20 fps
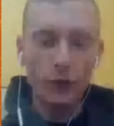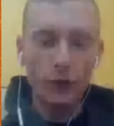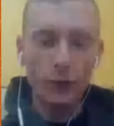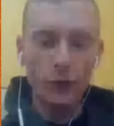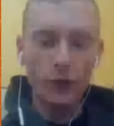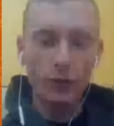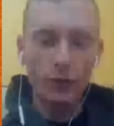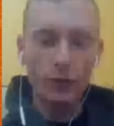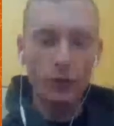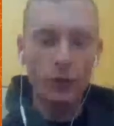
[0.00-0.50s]

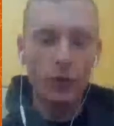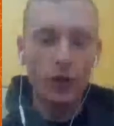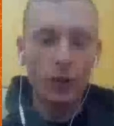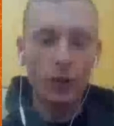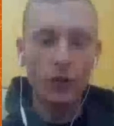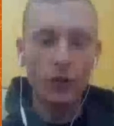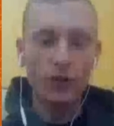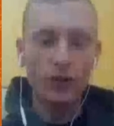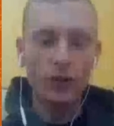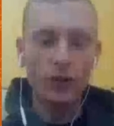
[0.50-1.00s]
some more wall
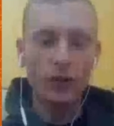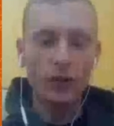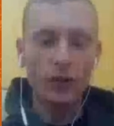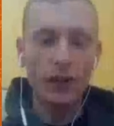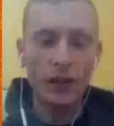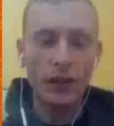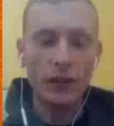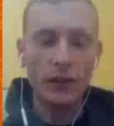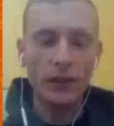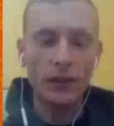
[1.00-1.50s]
boosts here.
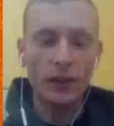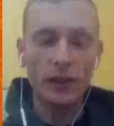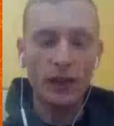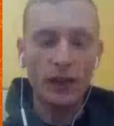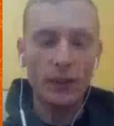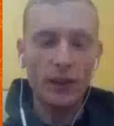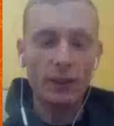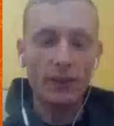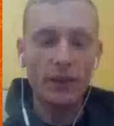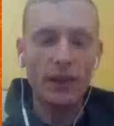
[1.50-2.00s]
Now,
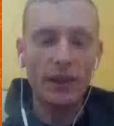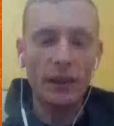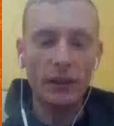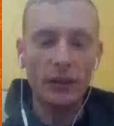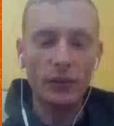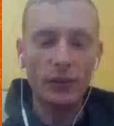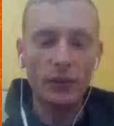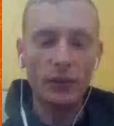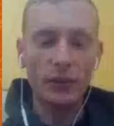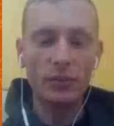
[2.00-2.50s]
coming up in the
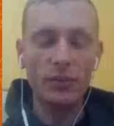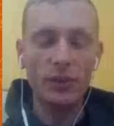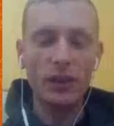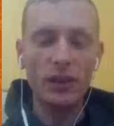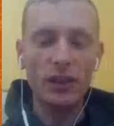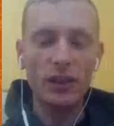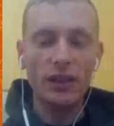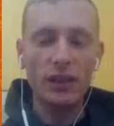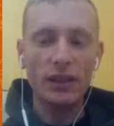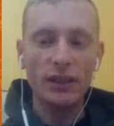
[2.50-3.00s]
next room
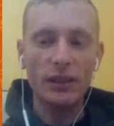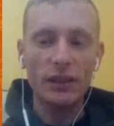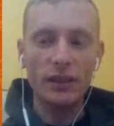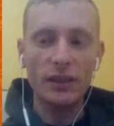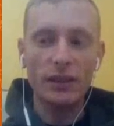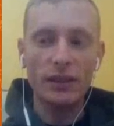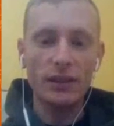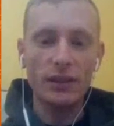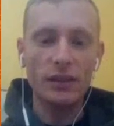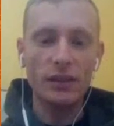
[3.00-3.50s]

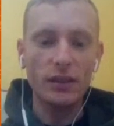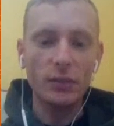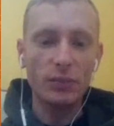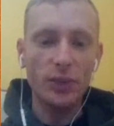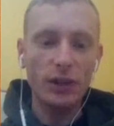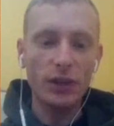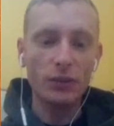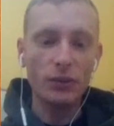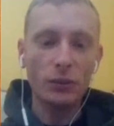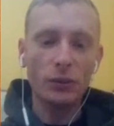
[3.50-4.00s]
is a
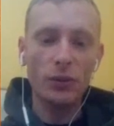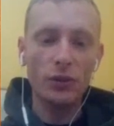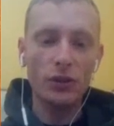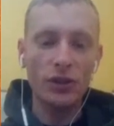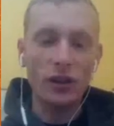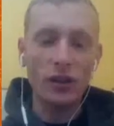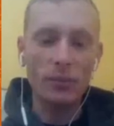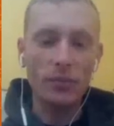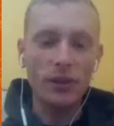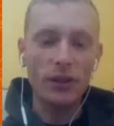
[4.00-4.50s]
pretty cool
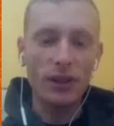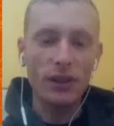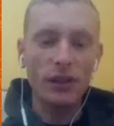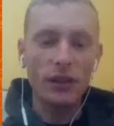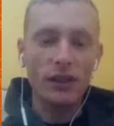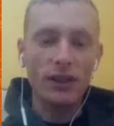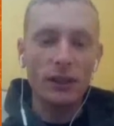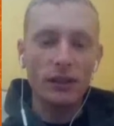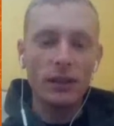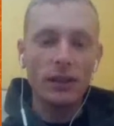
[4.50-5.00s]
jump.
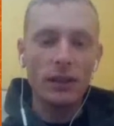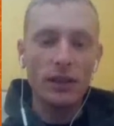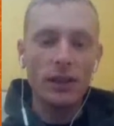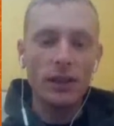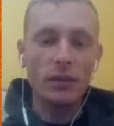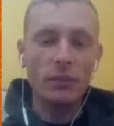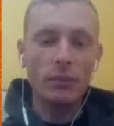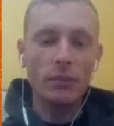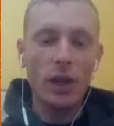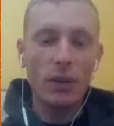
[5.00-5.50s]

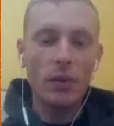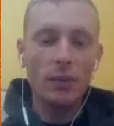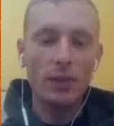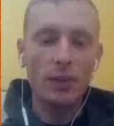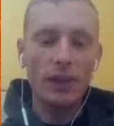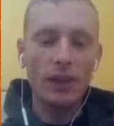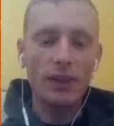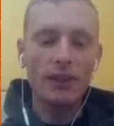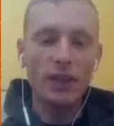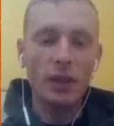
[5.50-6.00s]
Um, by
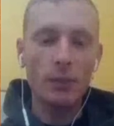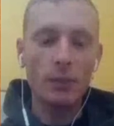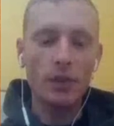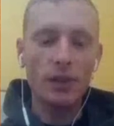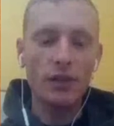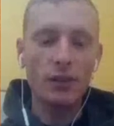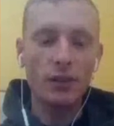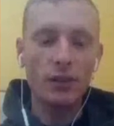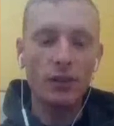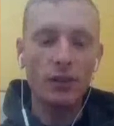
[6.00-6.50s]
manipulating
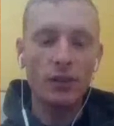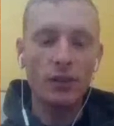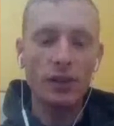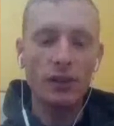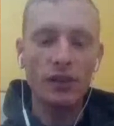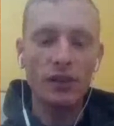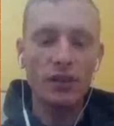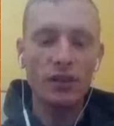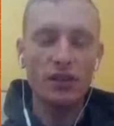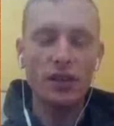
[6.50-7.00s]
subpixels on
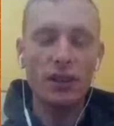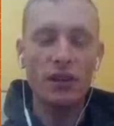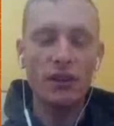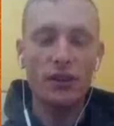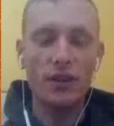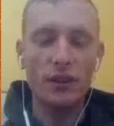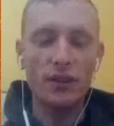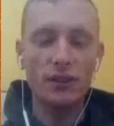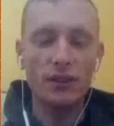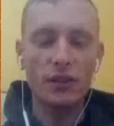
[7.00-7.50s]
these
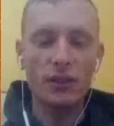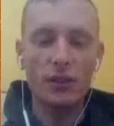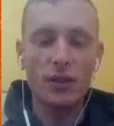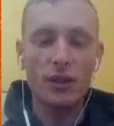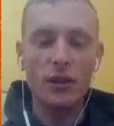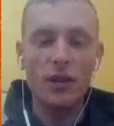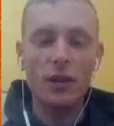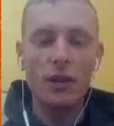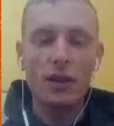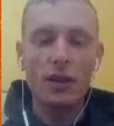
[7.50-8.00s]
stairs,
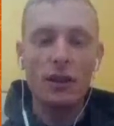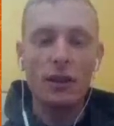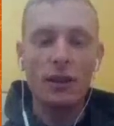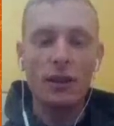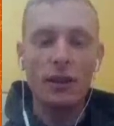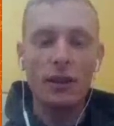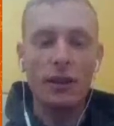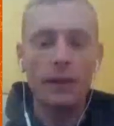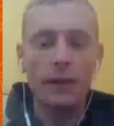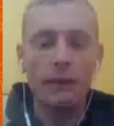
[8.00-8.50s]

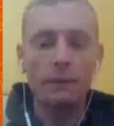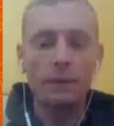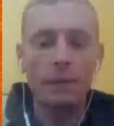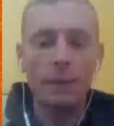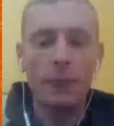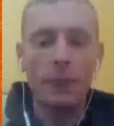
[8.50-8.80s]
um,